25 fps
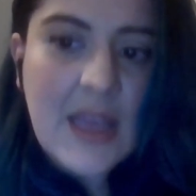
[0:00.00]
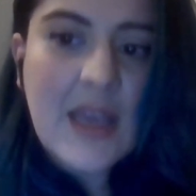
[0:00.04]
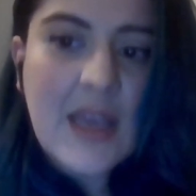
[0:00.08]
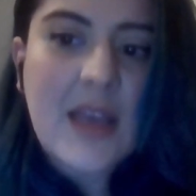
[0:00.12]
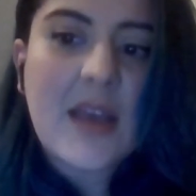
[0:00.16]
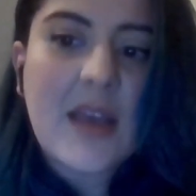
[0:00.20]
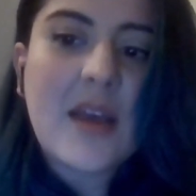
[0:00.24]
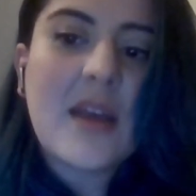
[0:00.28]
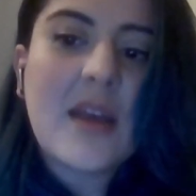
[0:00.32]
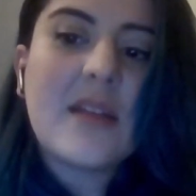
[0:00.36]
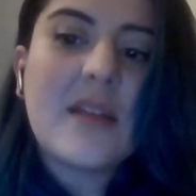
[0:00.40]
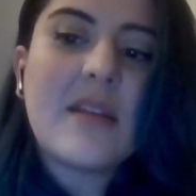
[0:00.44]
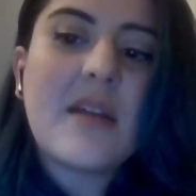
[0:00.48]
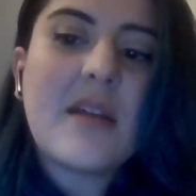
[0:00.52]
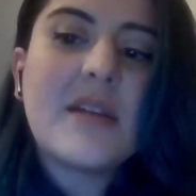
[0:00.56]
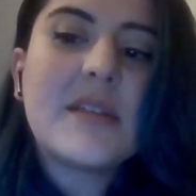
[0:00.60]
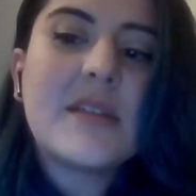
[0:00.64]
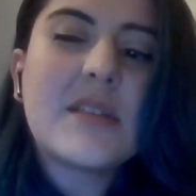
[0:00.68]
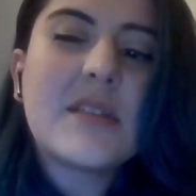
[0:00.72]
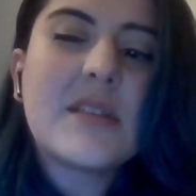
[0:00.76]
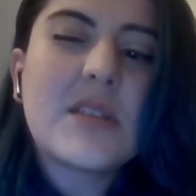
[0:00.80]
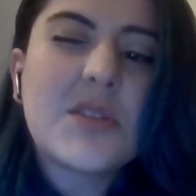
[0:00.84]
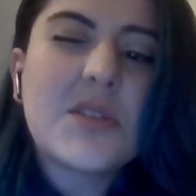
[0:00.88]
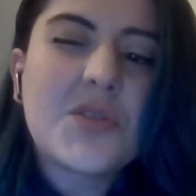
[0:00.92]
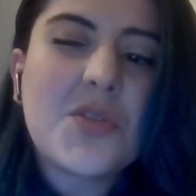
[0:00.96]
there
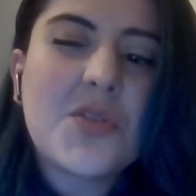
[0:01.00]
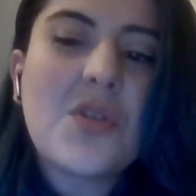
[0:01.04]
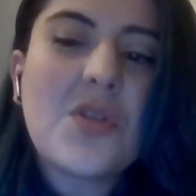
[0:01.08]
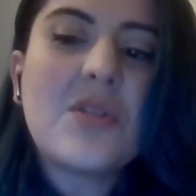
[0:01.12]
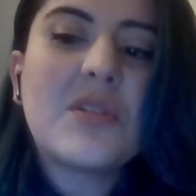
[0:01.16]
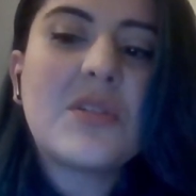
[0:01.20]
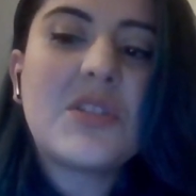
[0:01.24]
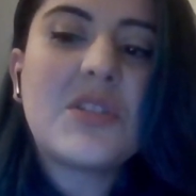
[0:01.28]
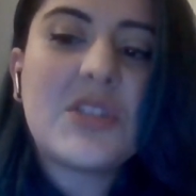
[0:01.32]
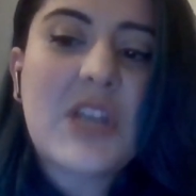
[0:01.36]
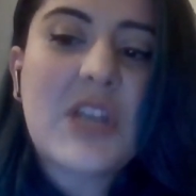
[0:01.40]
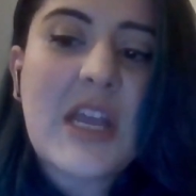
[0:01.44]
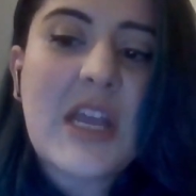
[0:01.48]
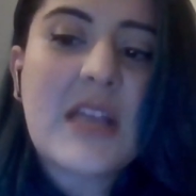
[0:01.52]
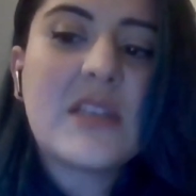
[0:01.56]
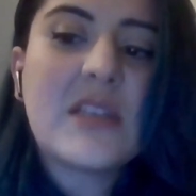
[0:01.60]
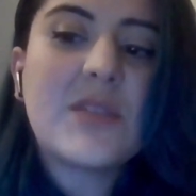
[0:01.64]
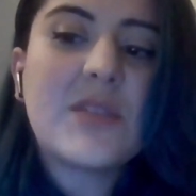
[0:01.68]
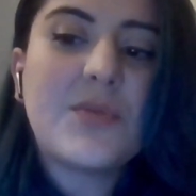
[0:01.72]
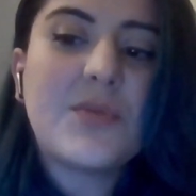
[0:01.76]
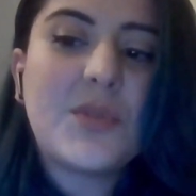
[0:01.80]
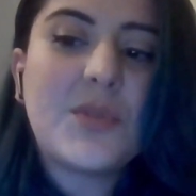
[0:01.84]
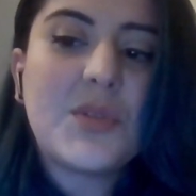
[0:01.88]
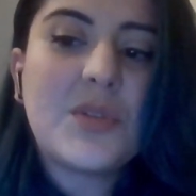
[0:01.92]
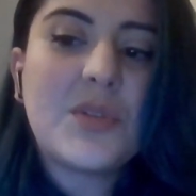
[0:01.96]
is strong
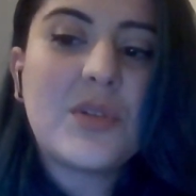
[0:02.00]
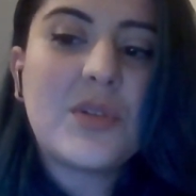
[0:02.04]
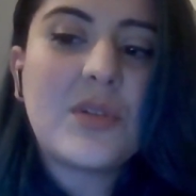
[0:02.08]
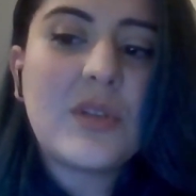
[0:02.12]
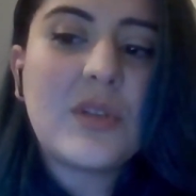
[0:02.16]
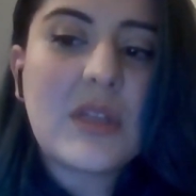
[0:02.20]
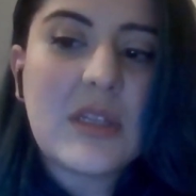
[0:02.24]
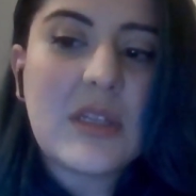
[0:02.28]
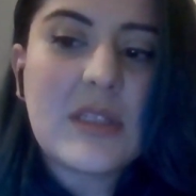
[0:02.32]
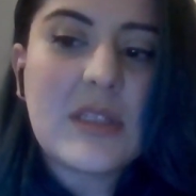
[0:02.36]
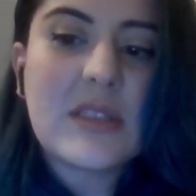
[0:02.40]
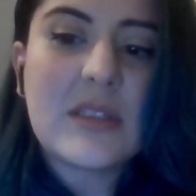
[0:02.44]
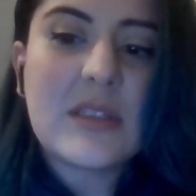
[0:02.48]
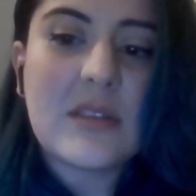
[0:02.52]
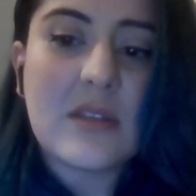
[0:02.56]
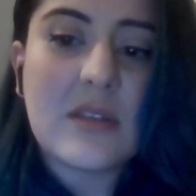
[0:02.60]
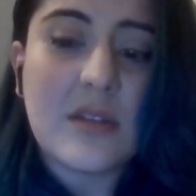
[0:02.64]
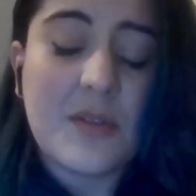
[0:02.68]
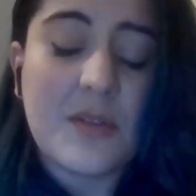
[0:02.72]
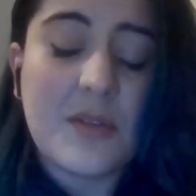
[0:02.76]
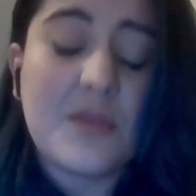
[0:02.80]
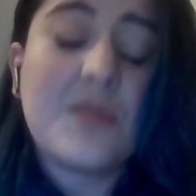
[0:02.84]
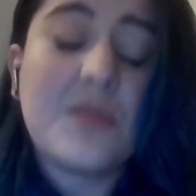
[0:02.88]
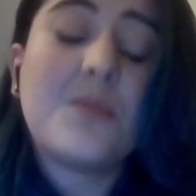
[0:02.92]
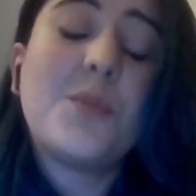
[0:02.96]
chance
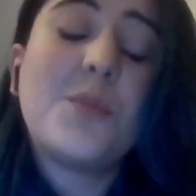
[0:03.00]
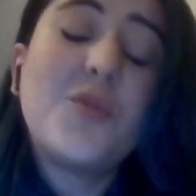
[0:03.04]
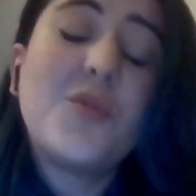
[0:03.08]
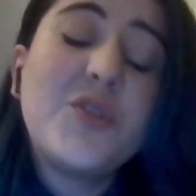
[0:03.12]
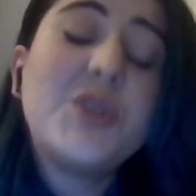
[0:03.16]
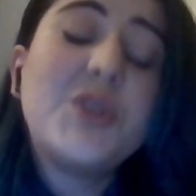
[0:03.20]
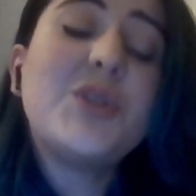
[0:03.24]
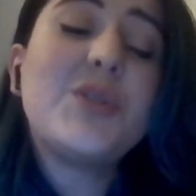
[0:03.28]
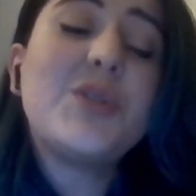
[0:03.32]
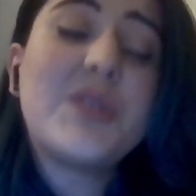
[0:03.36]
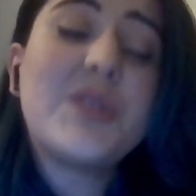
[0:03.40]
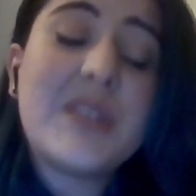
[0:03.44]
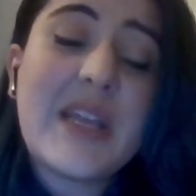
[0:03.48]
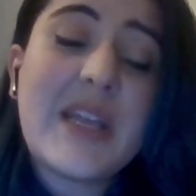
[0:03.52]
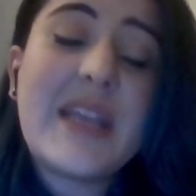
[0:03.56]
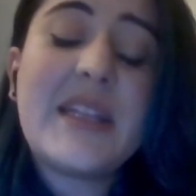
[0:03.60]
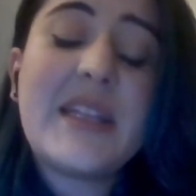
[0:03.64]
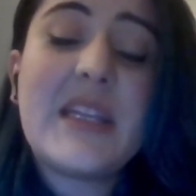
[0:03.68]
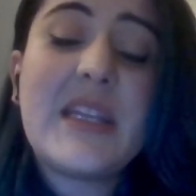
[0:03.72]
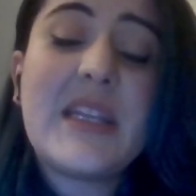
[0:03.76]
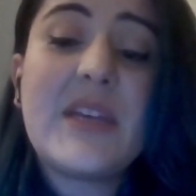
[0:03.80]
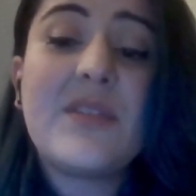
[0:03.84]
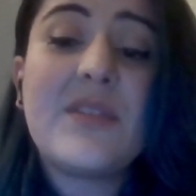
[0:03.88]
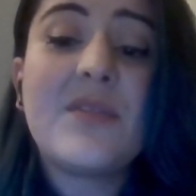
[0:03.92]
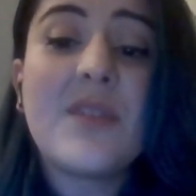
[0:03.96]
VooDoo's
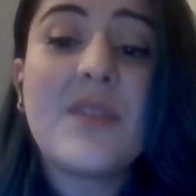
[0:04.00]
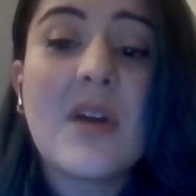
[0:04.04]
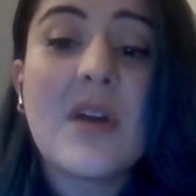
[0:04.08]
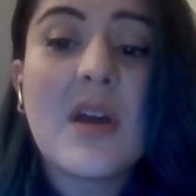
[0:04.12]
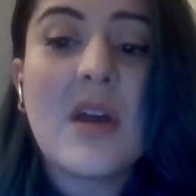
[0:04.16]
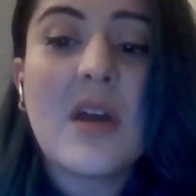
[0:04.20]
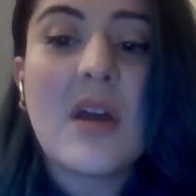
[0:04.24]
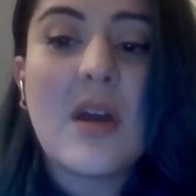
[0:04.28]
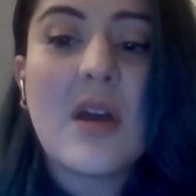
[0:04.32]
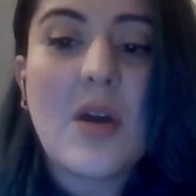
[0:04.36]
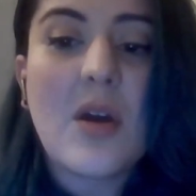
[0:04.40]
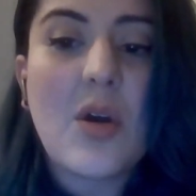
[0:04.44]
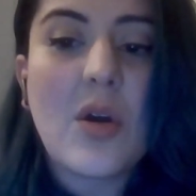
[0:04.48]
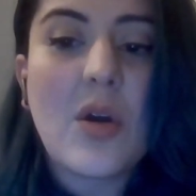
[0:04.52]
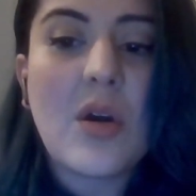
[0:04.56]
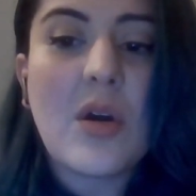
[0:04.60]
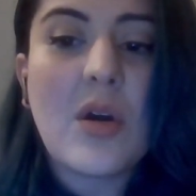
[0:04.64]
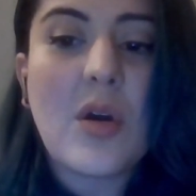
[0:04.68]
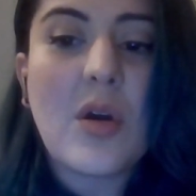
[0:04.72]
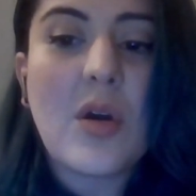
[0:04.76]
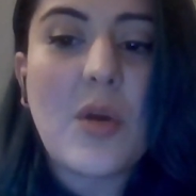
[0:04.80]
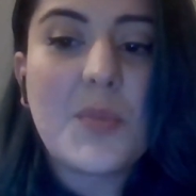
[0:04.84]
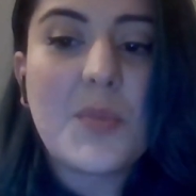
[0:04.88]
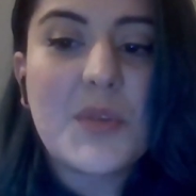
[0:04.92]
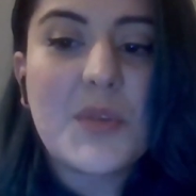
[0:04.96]
native
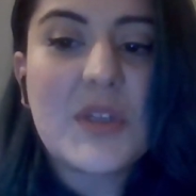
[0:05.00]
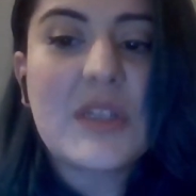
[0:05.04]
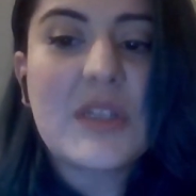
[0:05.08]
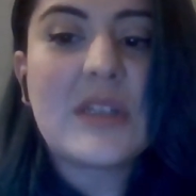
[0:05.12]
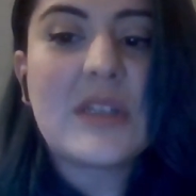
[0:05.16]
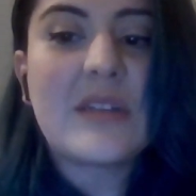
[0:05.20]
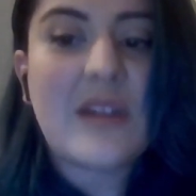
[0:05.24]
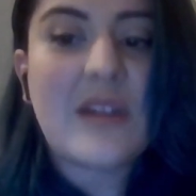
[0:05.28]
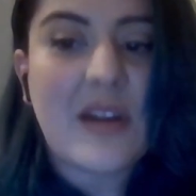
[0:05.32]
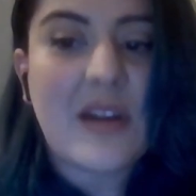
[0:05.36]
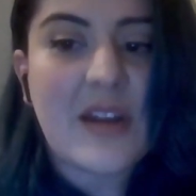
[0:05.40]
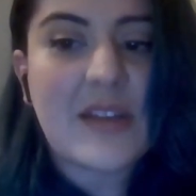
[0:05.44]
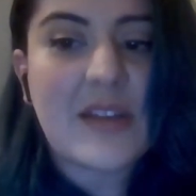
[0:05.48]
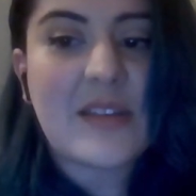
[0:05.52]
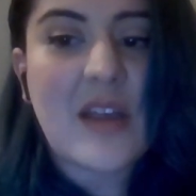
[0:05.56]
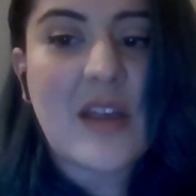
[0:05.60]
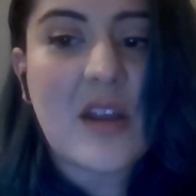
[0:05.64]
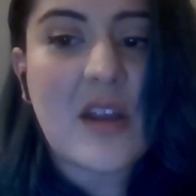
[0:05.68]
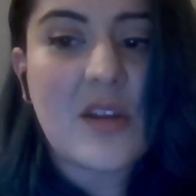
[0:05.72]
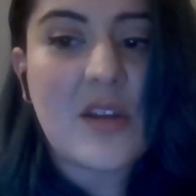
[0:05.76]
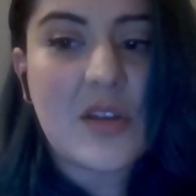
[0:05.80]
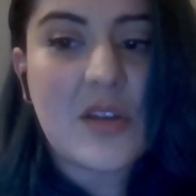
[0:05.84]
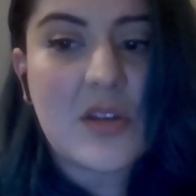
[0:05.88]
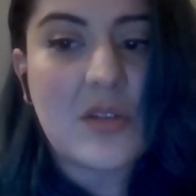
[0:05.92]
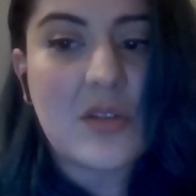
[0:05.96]
optical character
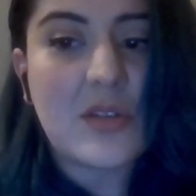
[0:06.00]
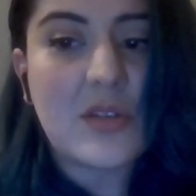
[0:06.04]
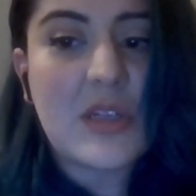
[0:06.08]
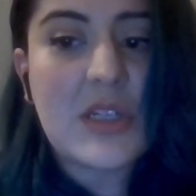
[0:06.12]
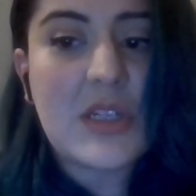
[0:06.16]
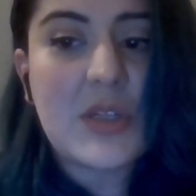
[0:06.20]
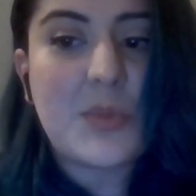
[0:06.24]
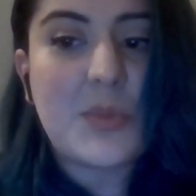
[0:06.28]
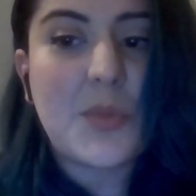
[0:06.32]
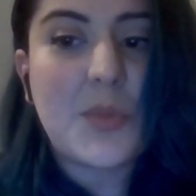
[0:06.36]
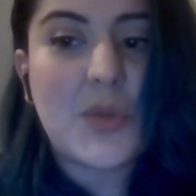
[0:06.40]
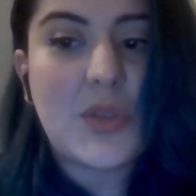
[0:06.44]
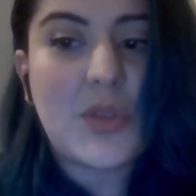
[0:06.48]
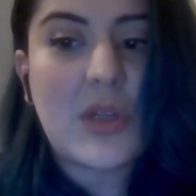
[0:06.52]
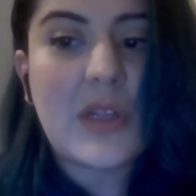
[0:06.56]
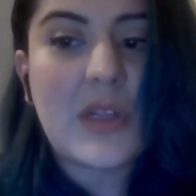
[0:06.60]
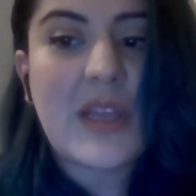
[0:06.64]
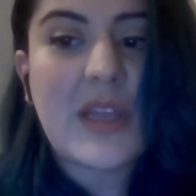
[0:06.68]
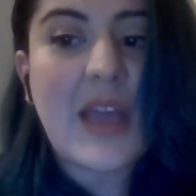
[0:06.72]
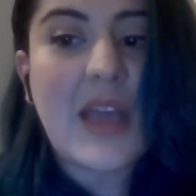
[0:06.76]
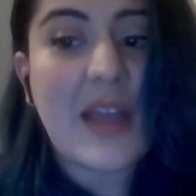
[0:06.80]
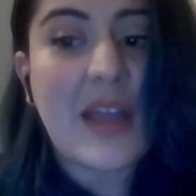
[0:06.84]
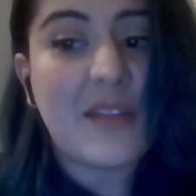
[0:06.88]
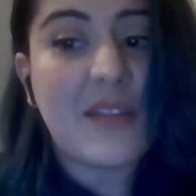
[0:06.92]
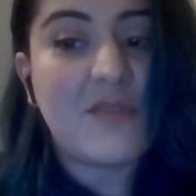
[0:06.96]
recognition model
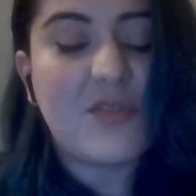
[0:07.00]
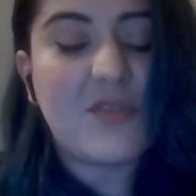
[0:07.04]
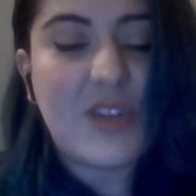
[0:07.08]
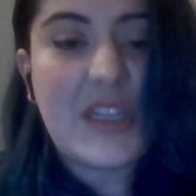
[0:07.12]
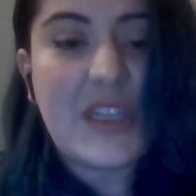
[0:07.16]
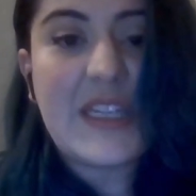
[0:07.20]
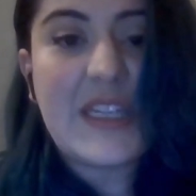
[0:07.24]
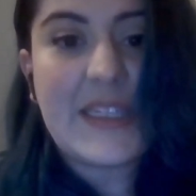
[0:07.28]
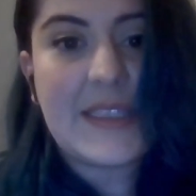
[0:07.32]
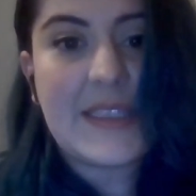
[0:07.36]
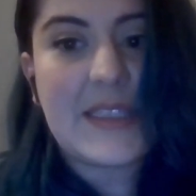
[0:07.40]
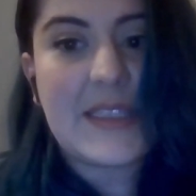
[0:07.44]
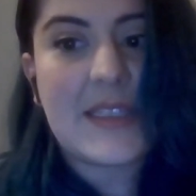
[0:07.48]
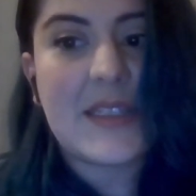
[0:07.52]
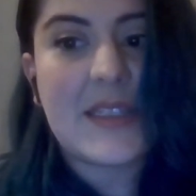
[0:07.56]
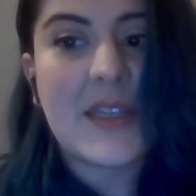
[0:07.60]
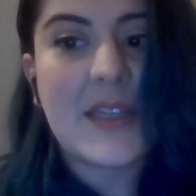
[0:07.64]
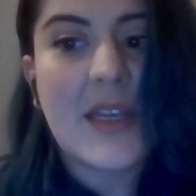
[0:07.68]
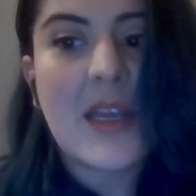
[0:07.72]
can read it.